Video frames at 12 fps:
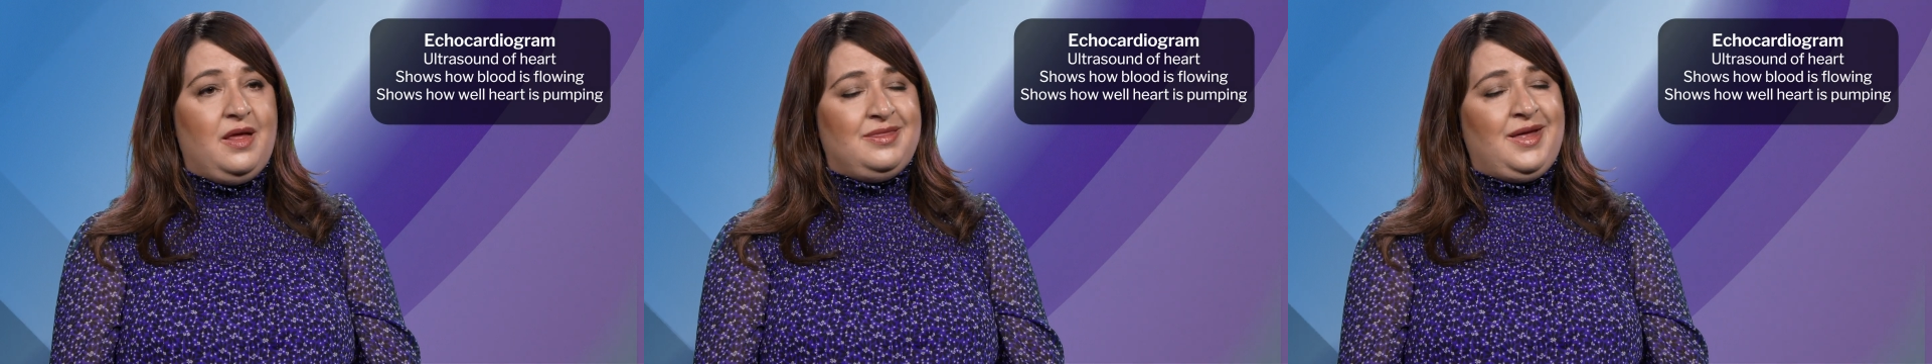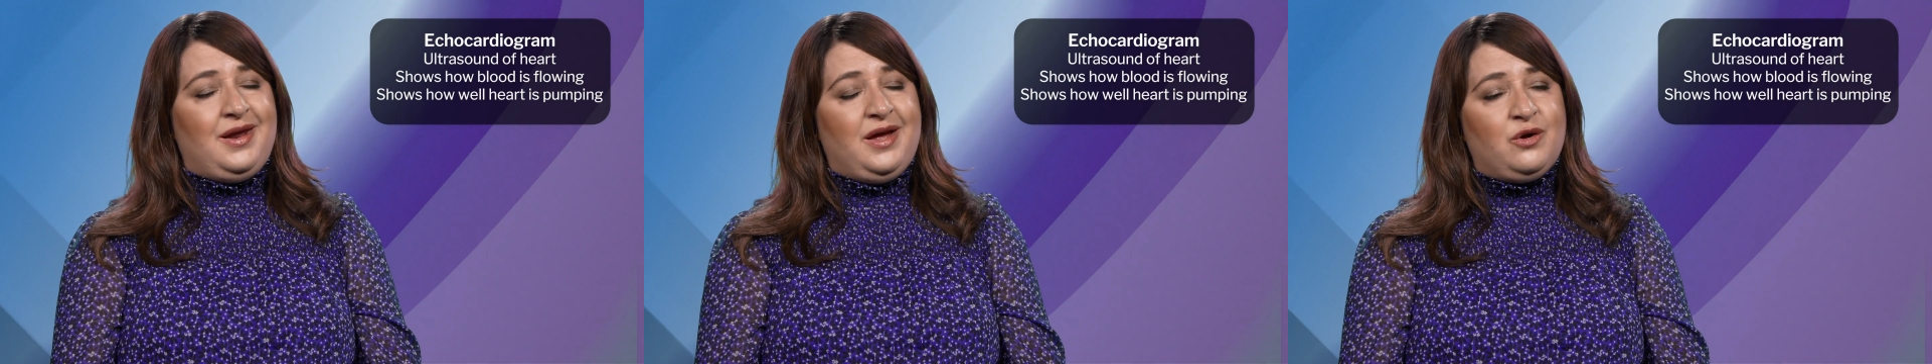
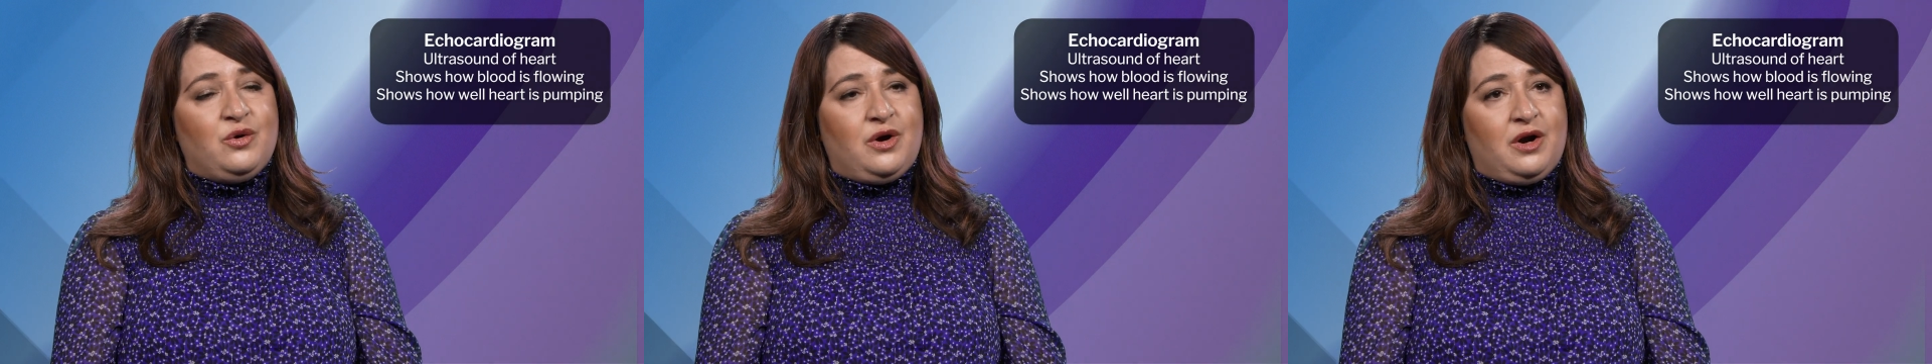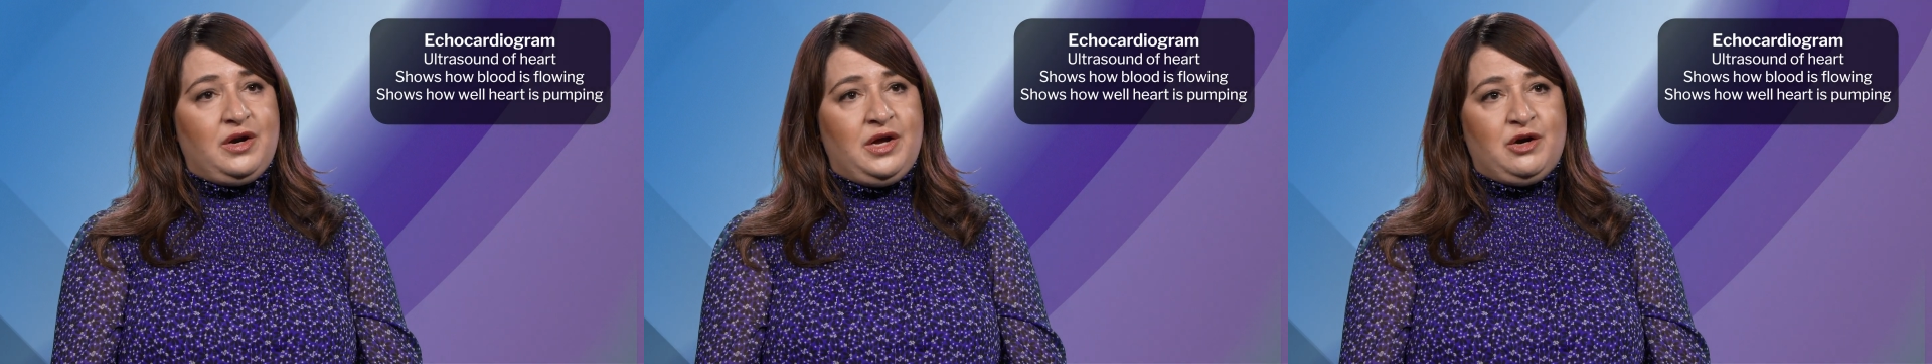That
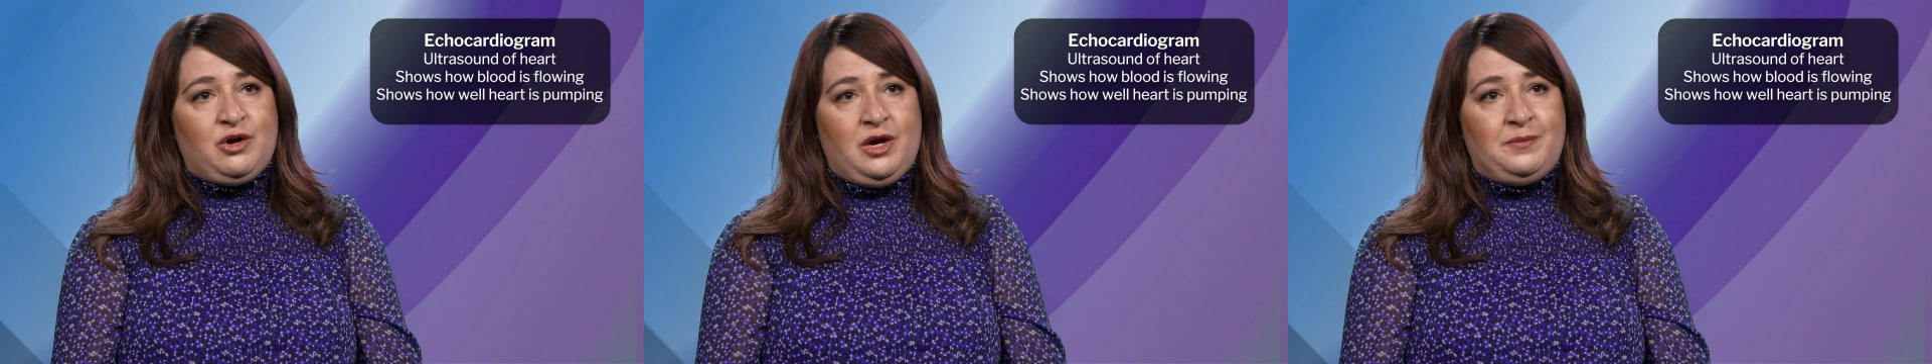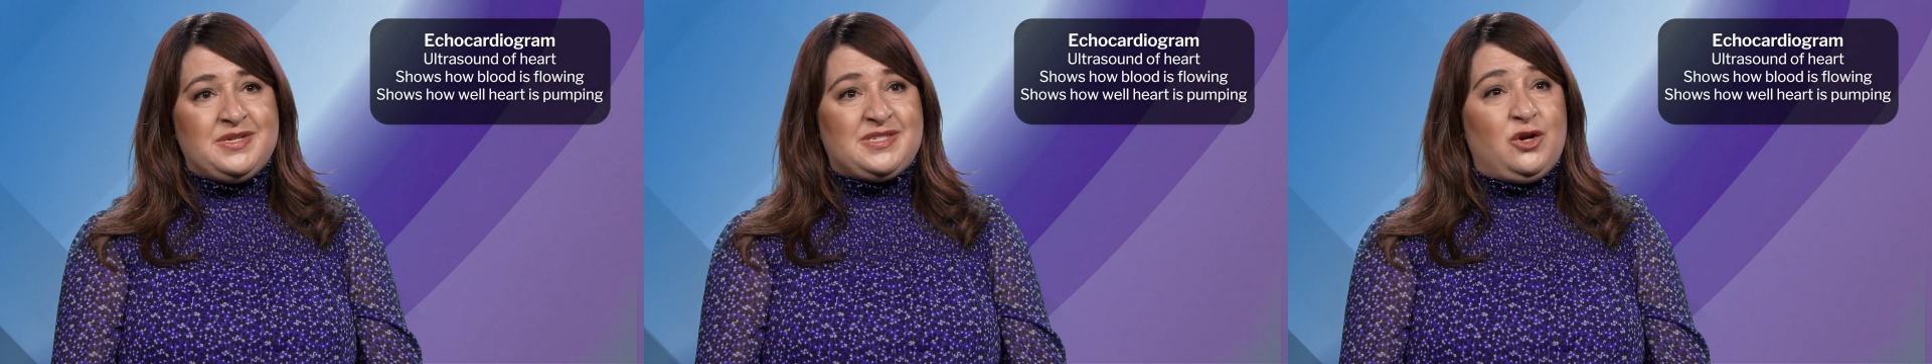
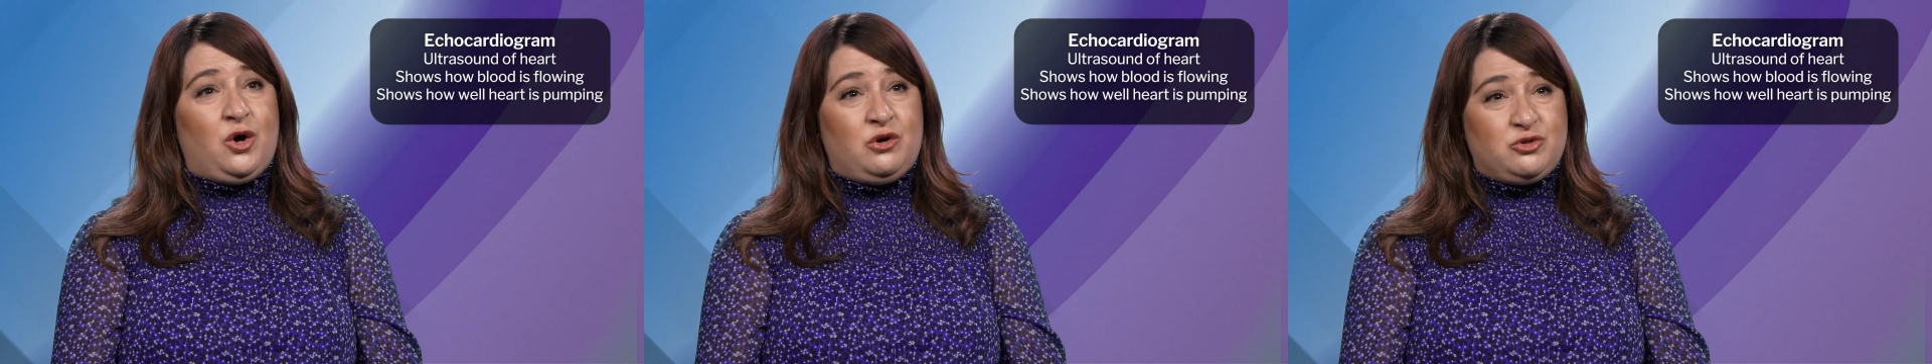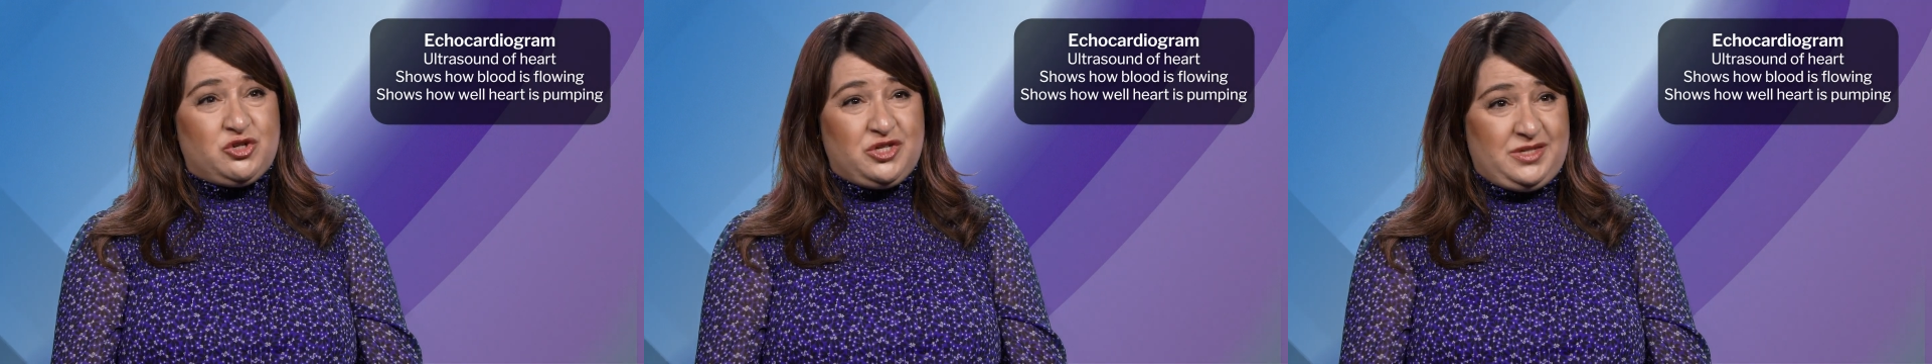echocardiogram is an
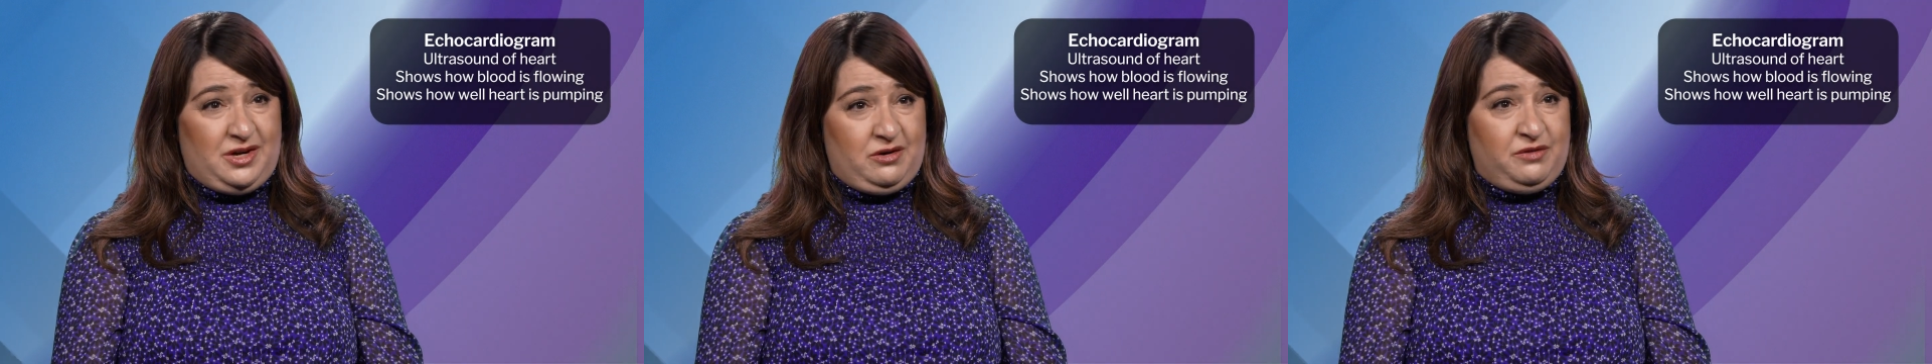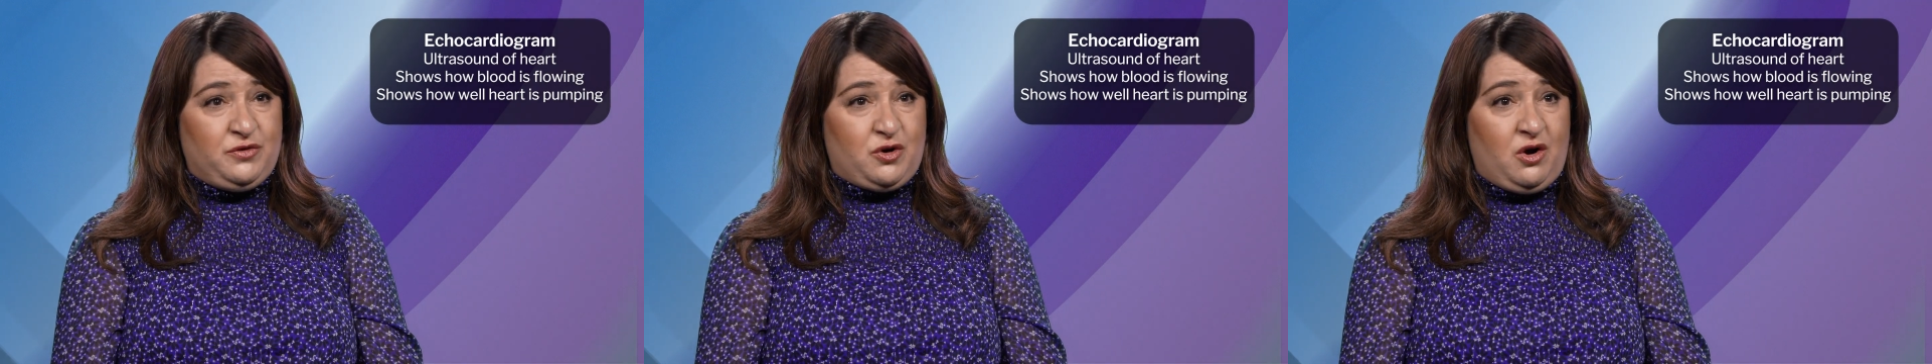ultrasound
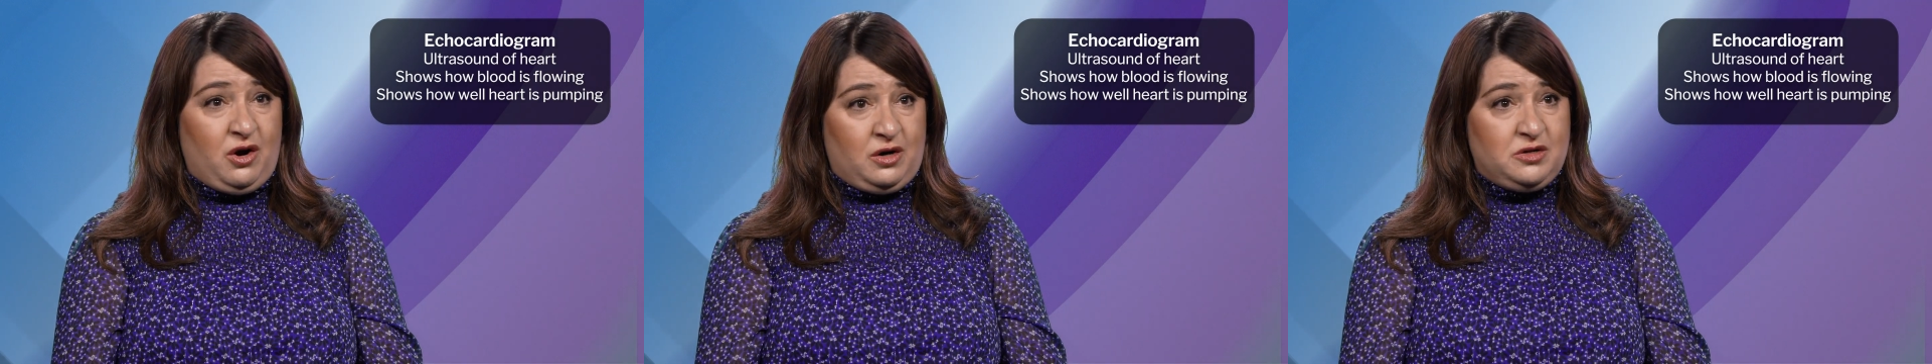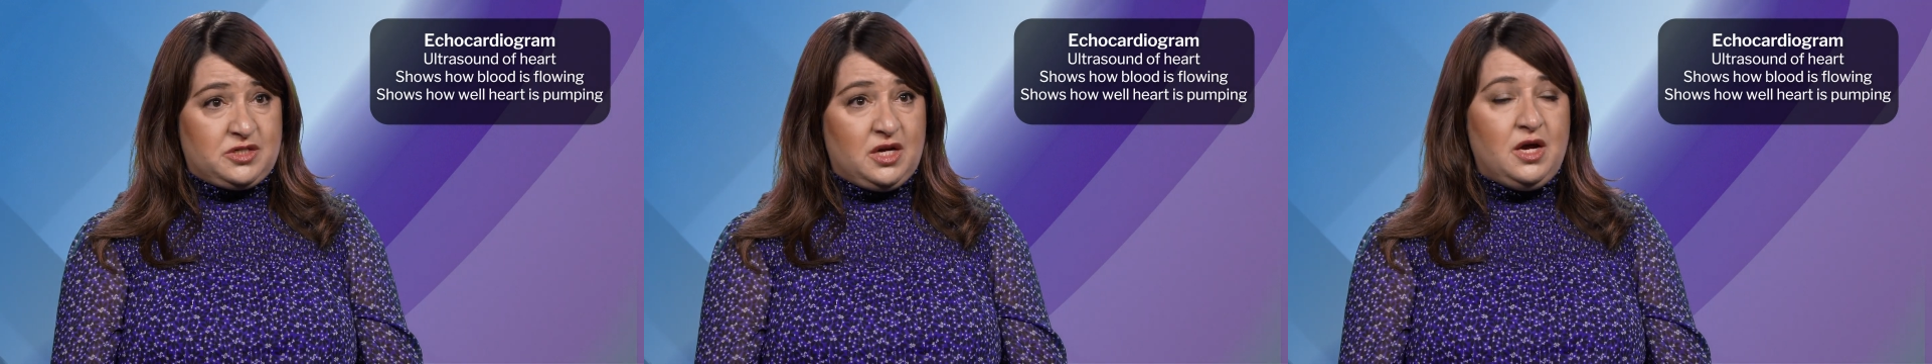of your
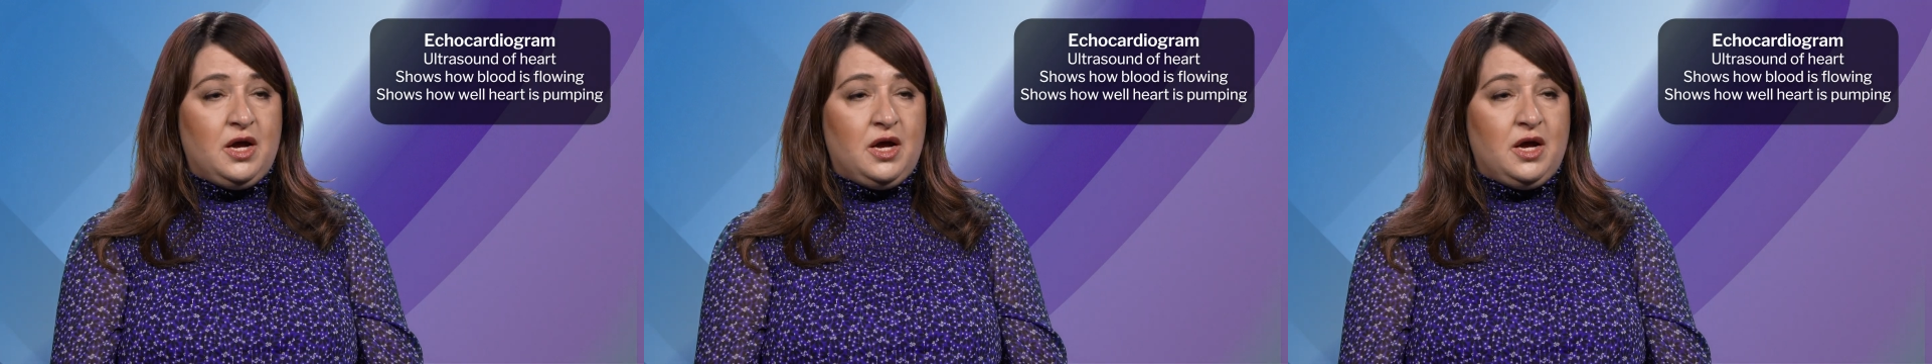heart,